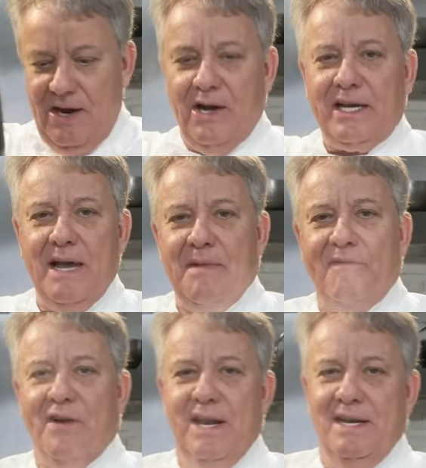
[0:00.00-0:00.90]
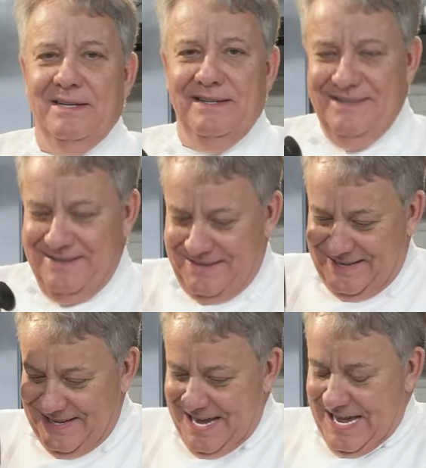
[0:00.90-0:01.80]
Okay, my friend.
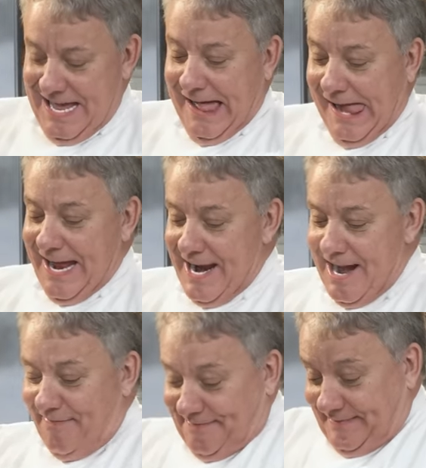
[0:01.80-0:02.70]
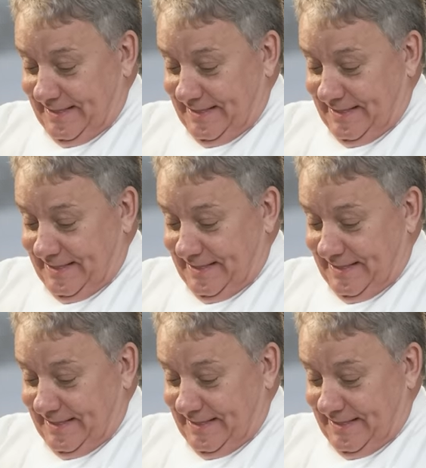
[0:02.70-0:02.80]
Enough.